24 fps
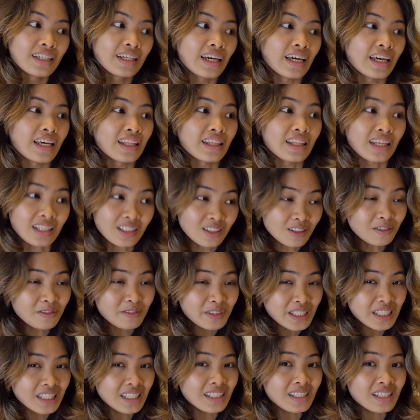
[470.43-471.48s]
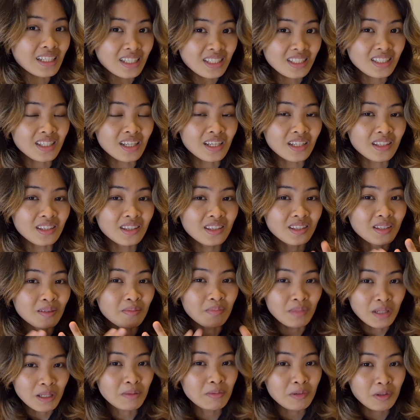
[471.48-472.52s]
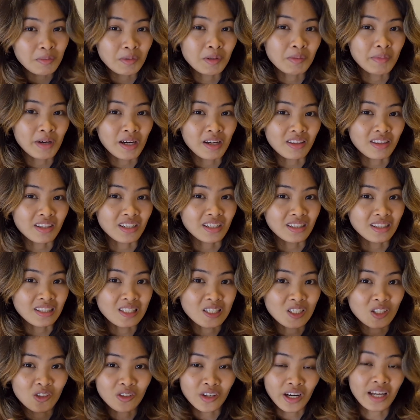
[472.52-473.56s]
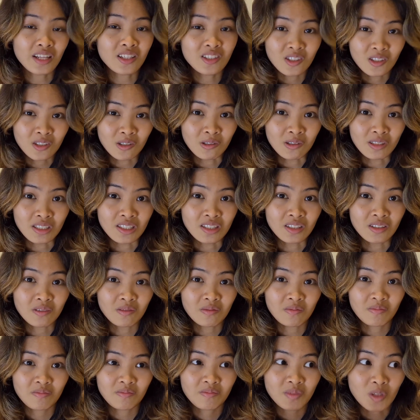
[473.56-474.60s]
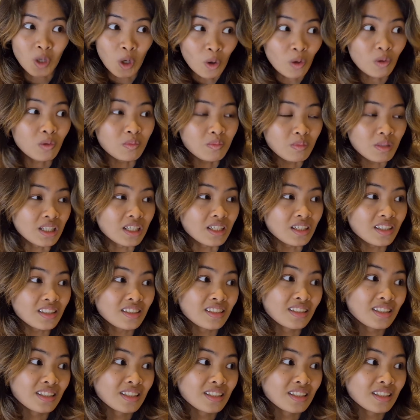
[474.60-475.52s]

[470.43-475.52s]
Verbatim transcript: And that's already less than the minimum amount that this grad student told me